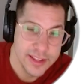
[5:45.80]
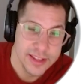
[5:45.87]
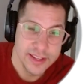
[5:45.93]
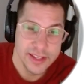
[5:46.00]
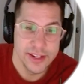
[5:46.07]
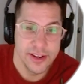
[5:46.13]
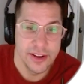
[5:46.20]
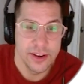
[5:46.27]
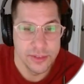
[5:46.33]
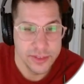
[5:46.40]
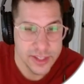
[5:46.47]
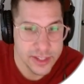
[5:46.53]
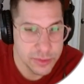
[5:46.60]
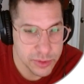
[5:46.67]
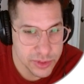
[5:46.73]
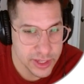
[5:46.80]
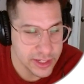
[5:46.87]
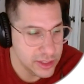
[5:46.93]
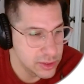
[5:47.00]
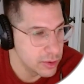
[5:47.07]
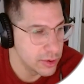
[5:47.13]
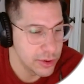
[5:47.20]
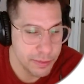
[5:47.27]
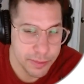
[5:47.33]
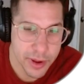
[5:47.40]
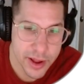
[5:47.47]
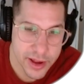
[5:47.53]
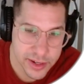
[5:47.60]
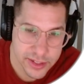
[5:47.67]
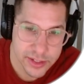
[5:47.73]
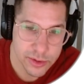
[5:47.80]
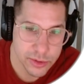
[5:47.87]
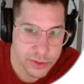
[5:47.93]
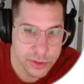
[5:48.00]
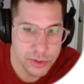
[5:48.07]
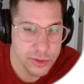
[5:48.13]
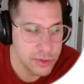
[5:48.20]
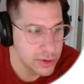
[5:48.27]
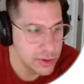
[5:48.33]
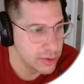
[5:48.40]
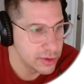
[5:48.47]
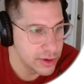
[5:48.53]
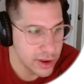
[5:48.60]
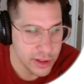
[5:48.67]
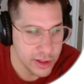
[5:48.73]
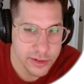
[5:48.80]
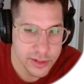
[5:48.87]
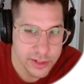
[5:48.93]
you know, this was like 200 bucks or two, three hundred dollars.